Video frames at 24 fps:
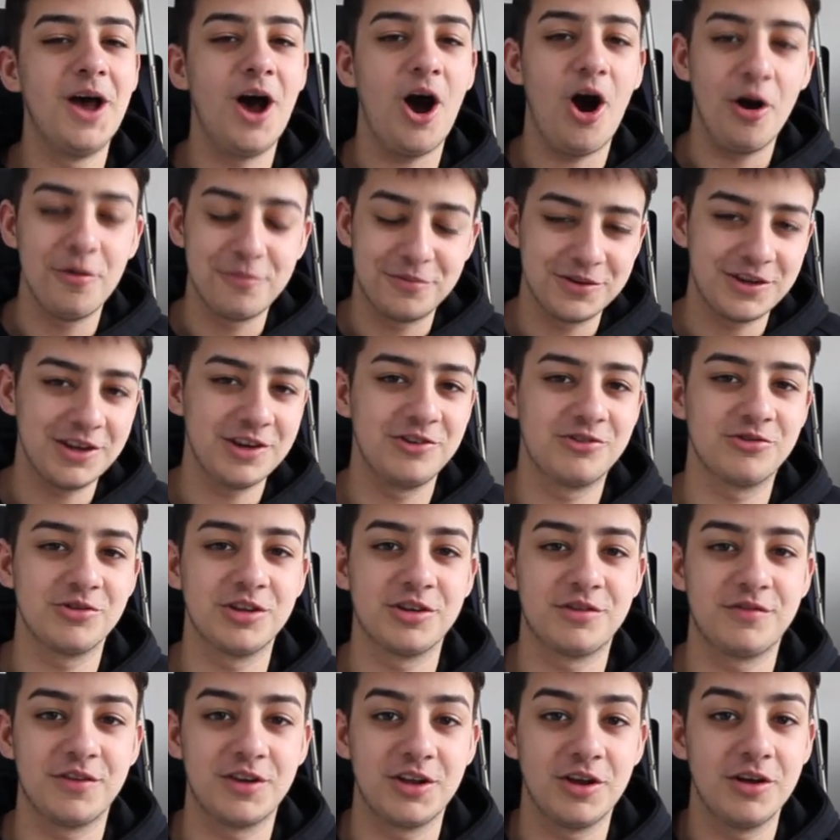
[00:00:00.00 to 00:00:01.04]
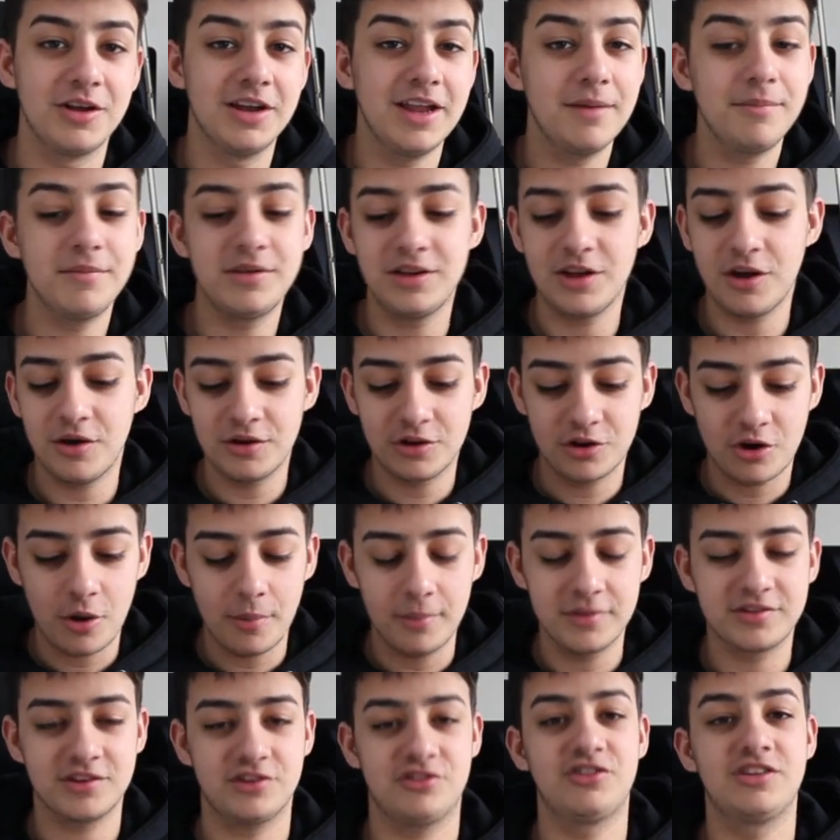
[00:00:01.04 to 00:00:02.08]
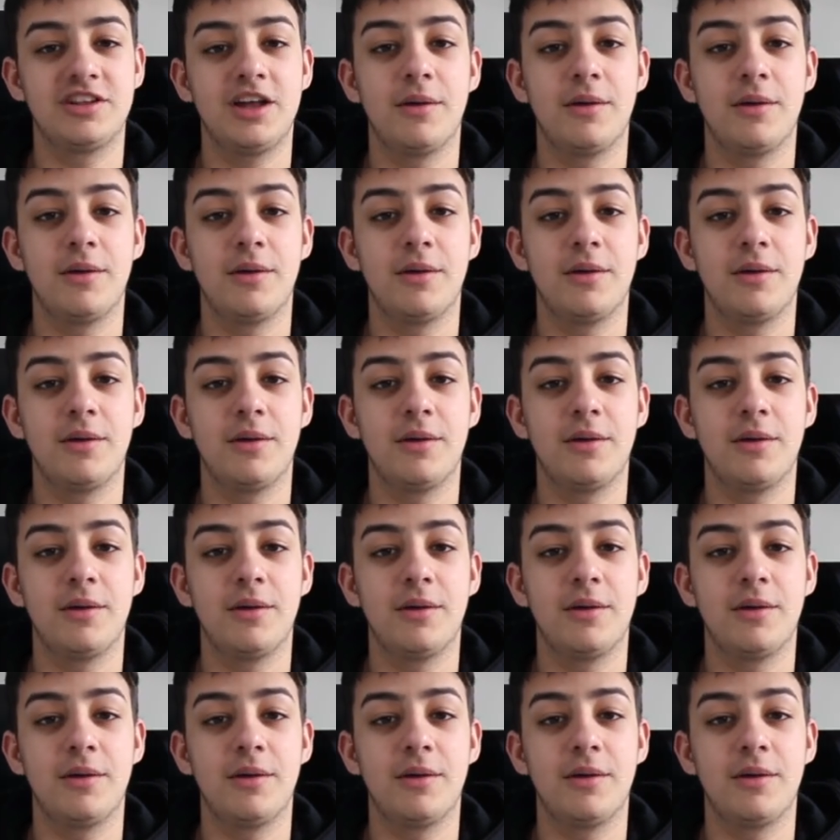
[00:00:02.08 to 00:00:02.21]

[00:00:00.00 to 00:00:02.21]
Hope you did enjoy this video. Let me know in the comment section